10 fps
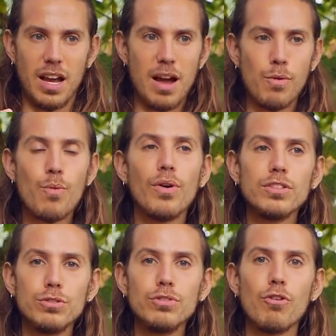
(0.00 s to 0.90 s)
Like, I
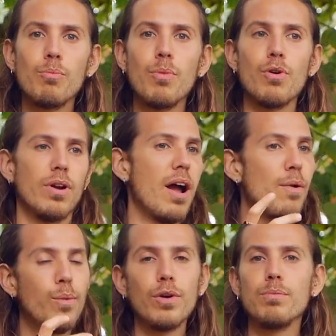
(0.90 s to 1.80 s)
want to know more.
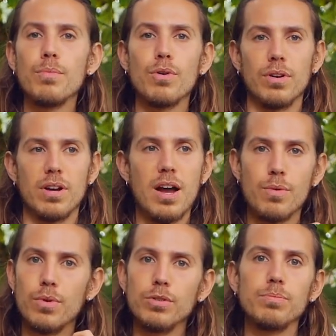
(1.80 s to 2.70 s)
I want more. I
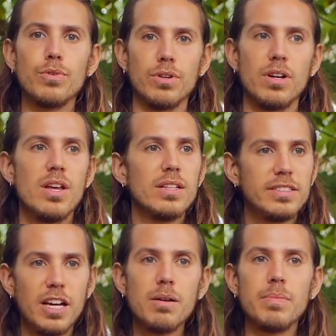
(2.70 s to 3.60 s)
want more.
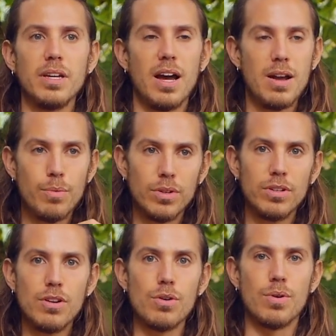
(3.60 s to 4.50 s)
Tell me. I want
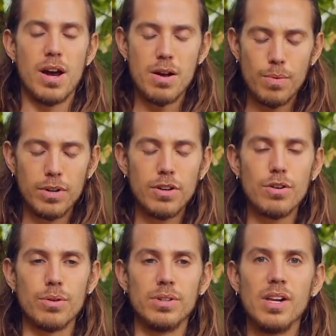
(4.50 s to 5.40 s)
to know. I want to
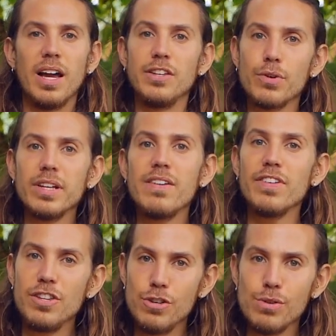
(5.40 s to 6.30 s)
know. And you can
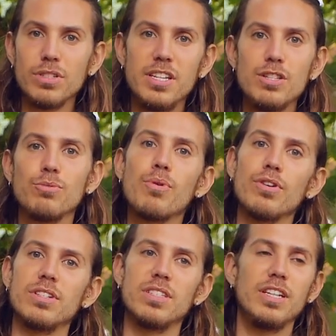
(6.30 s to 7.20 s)
even use these
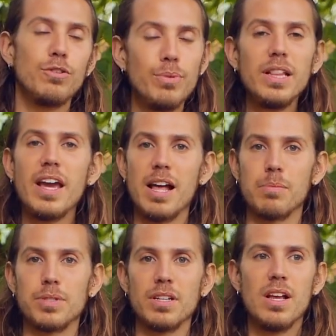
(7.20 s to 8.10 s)
words. It really
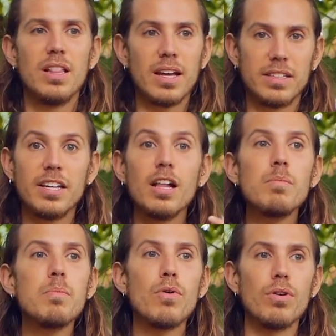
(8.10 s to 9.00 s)
helps. Like, tell
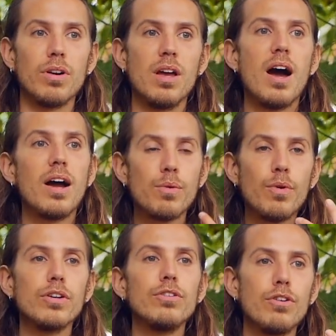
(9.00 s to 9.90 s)
me more. I
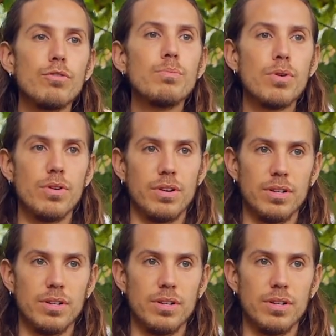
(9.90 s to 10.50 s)
want to know more.